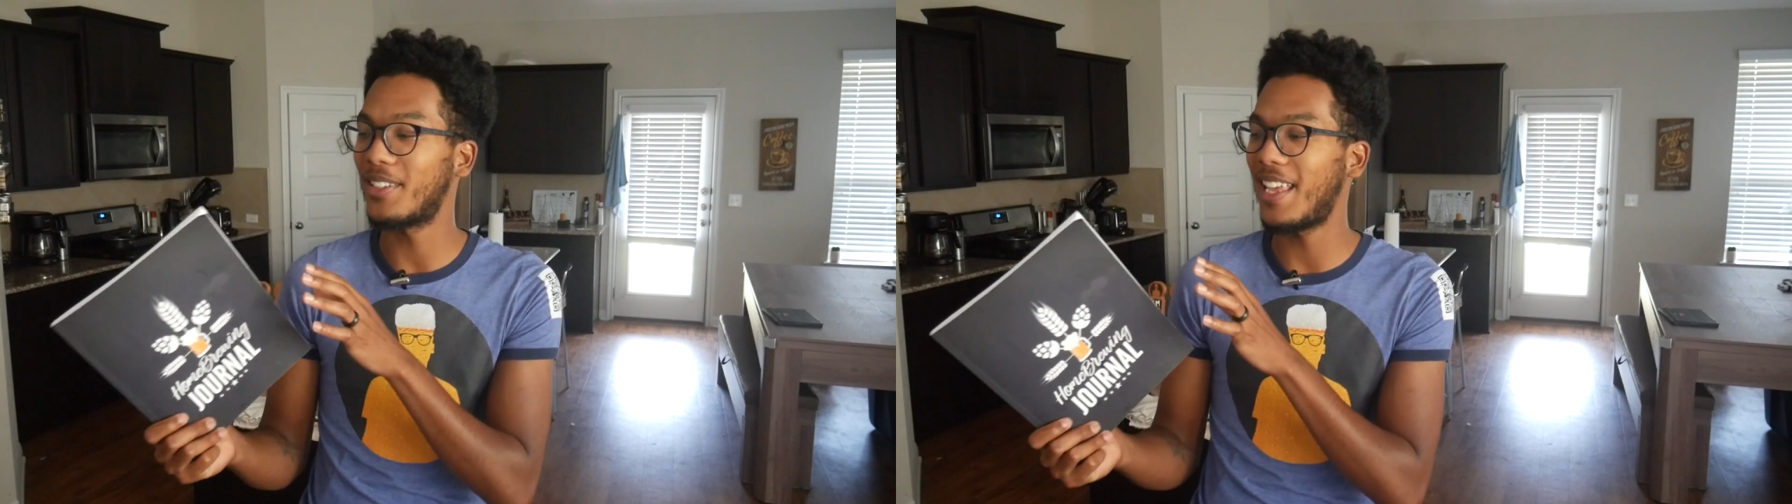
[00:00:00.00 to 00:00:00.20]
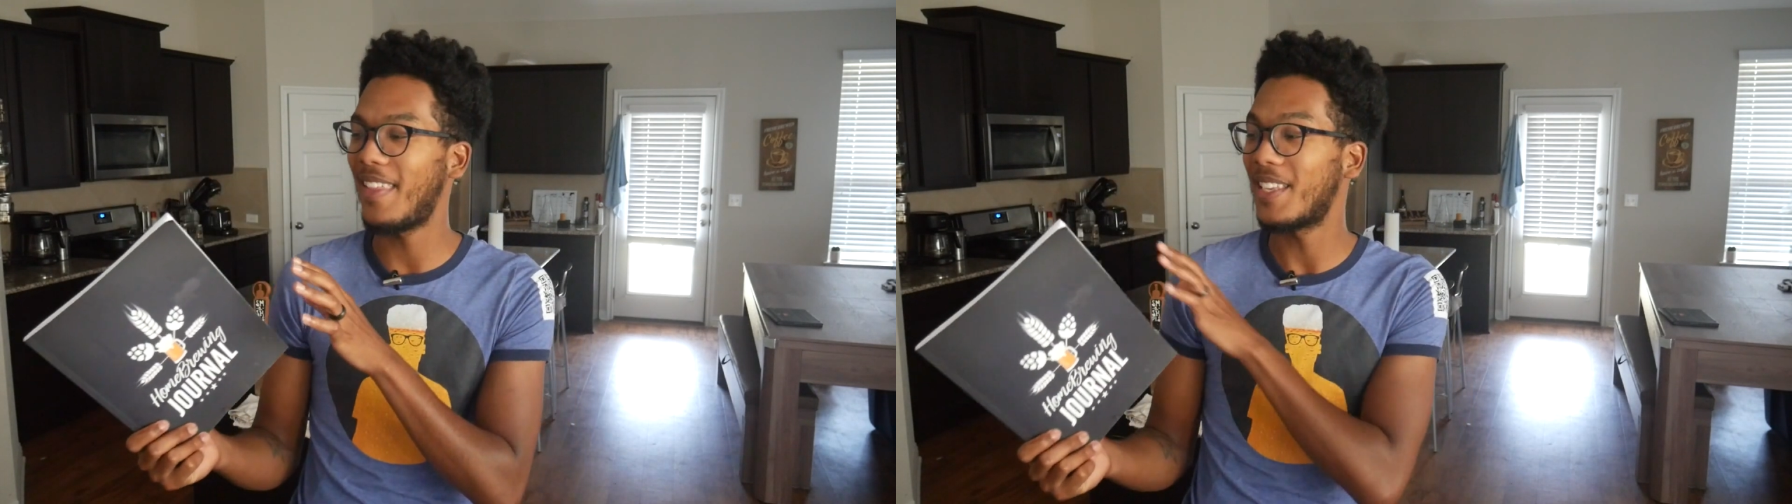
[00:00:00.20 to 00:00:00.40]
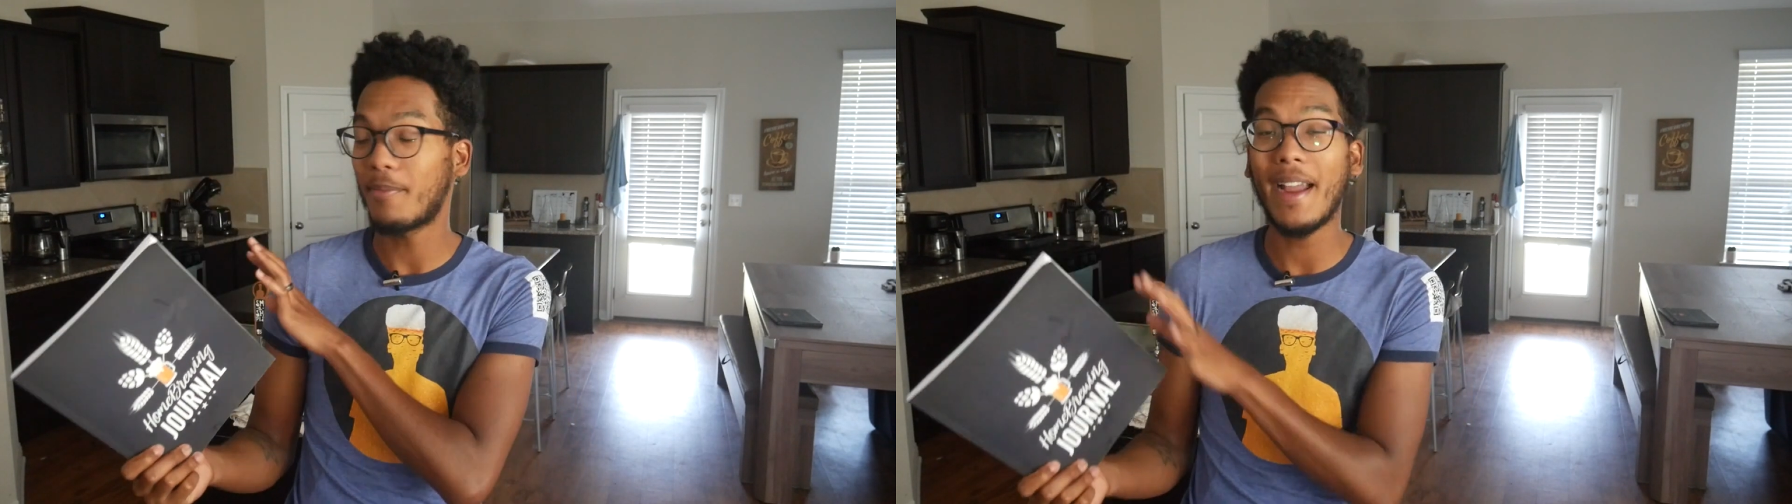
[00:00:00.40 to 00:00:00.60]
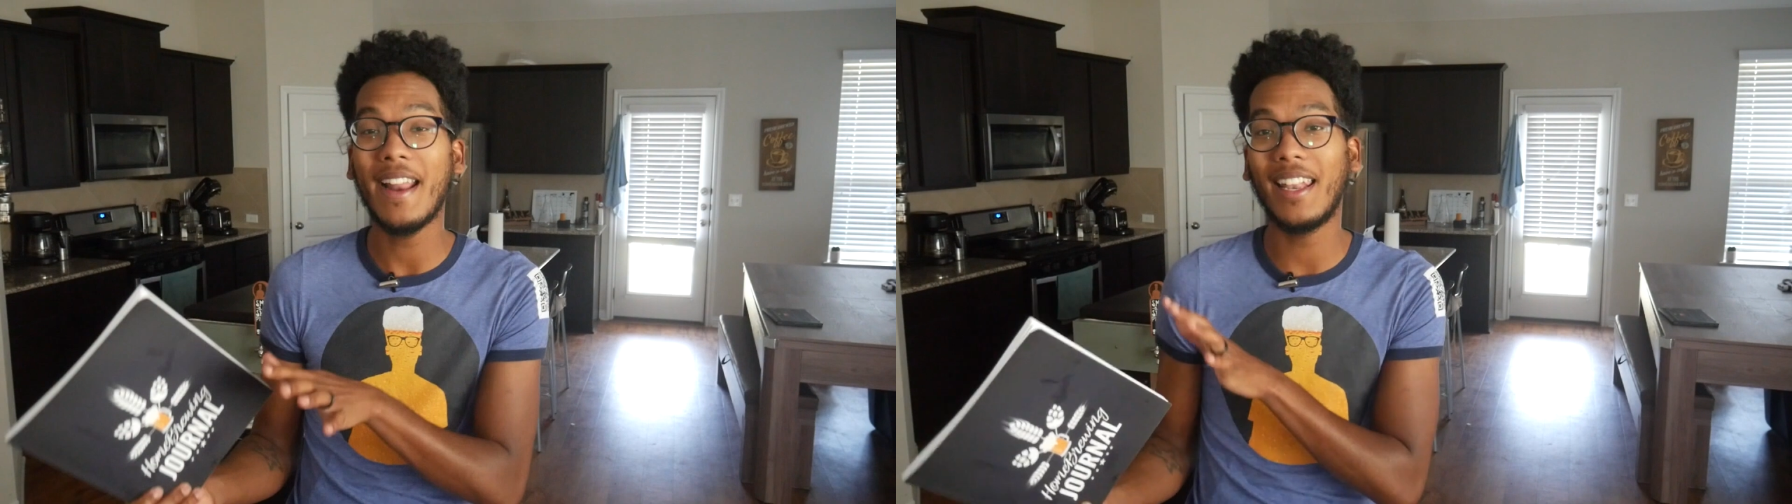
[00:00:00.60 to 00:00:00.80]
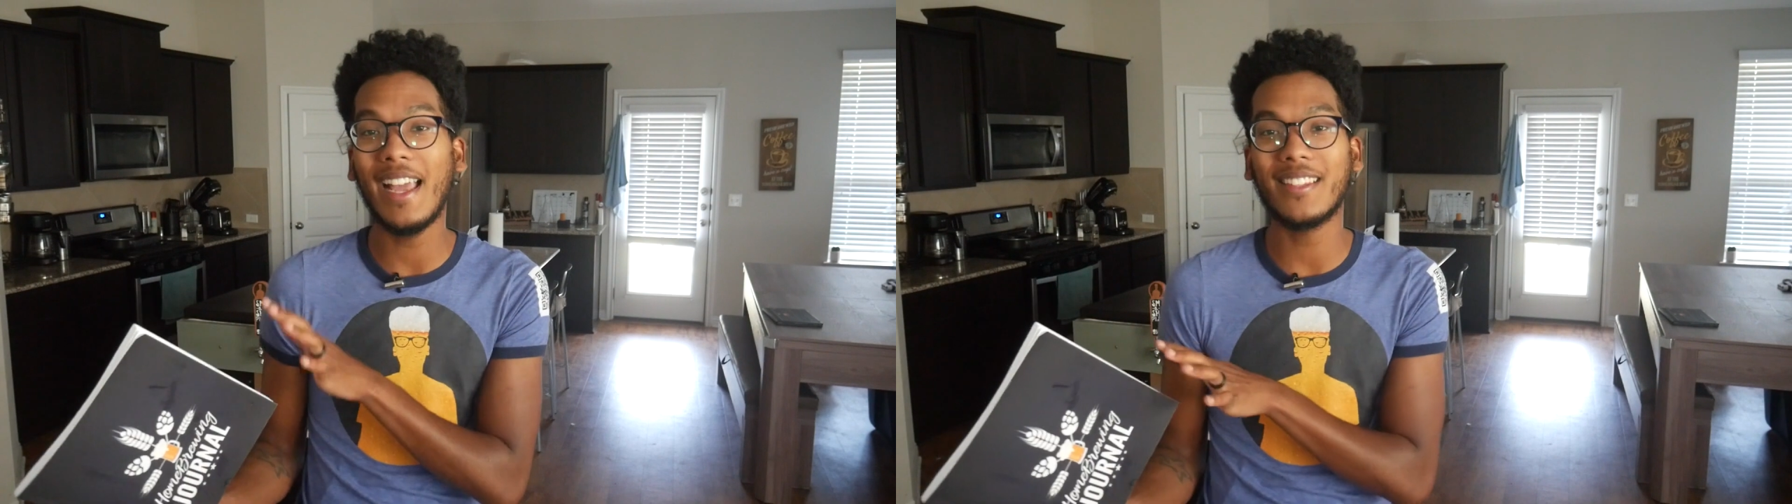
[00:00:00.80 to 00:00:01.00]
is that this might
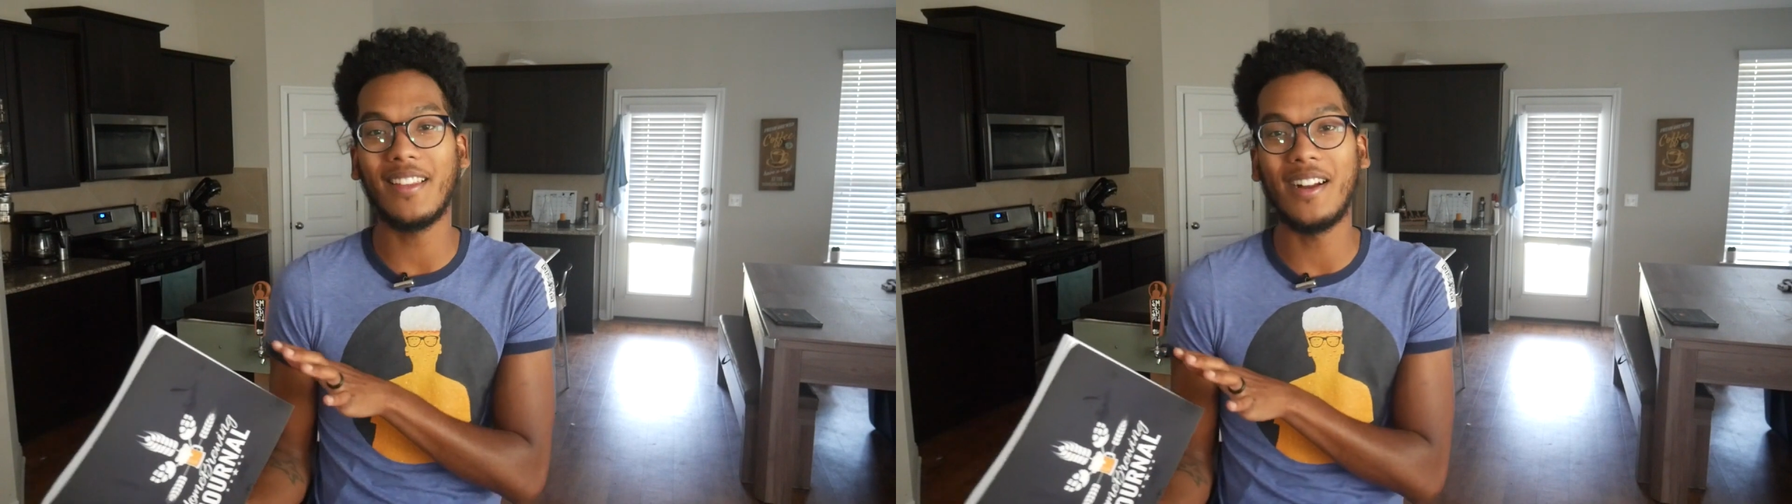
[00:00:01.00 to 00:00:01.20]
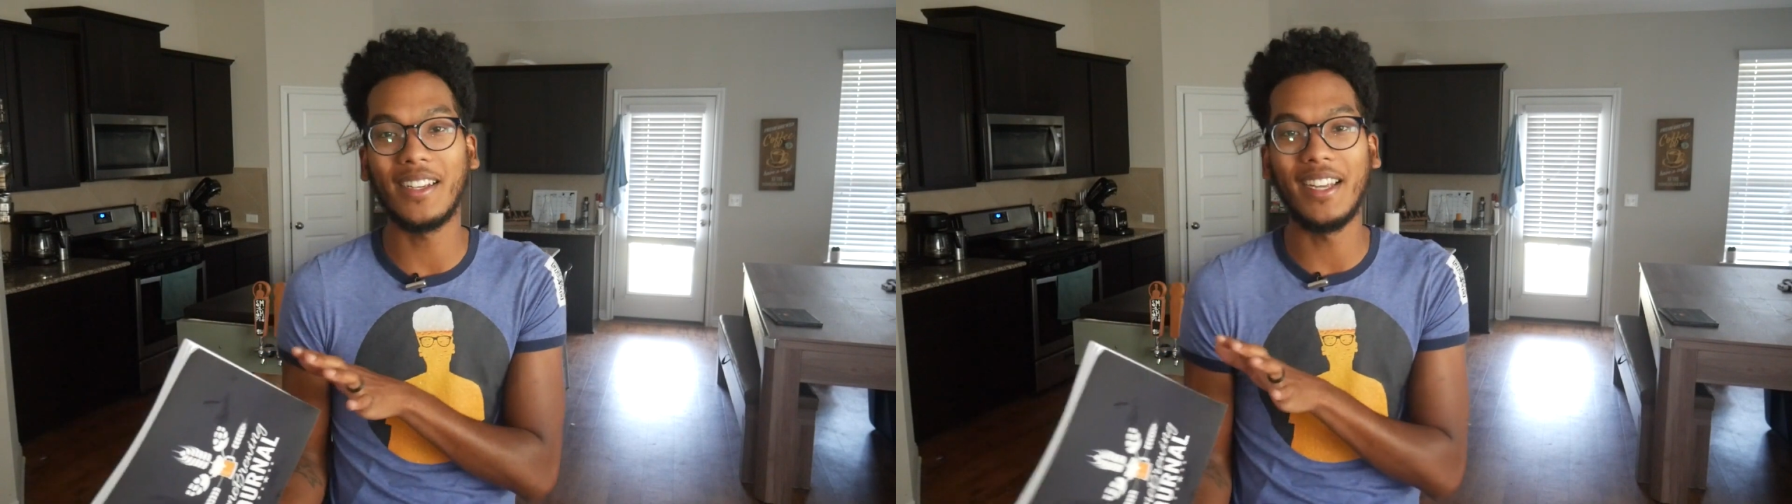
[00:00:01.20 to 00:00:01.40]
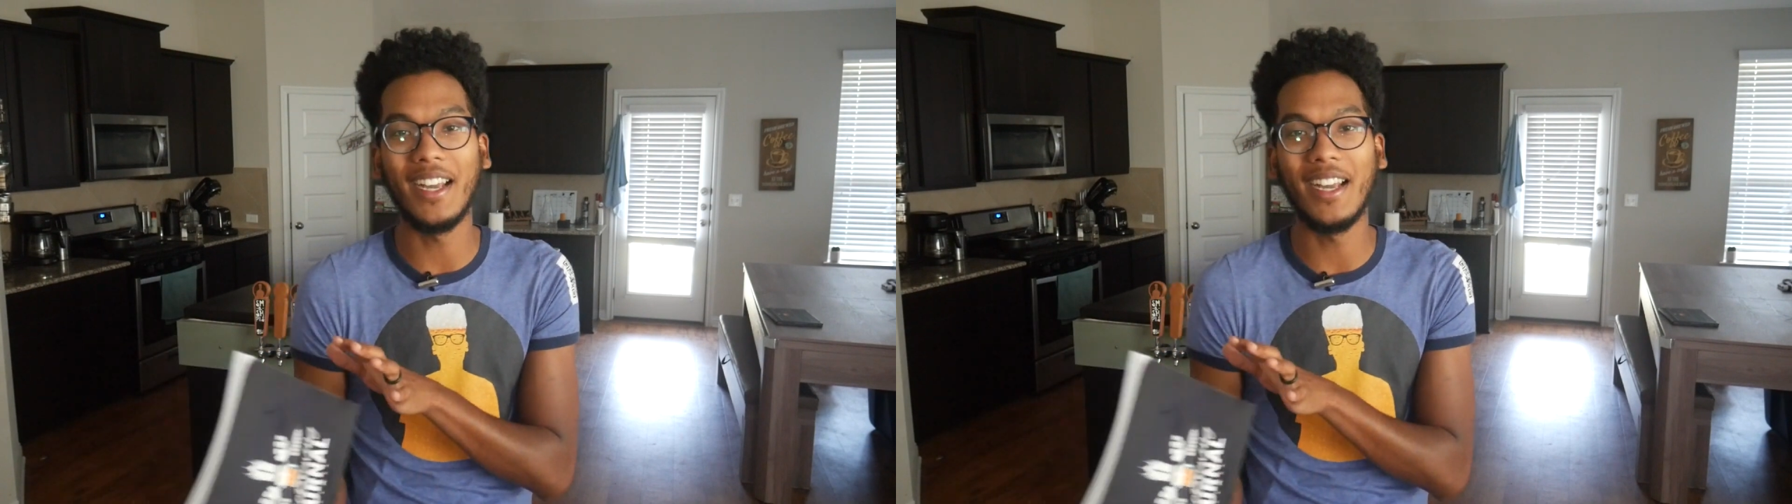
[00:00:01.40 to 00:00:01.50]
not last long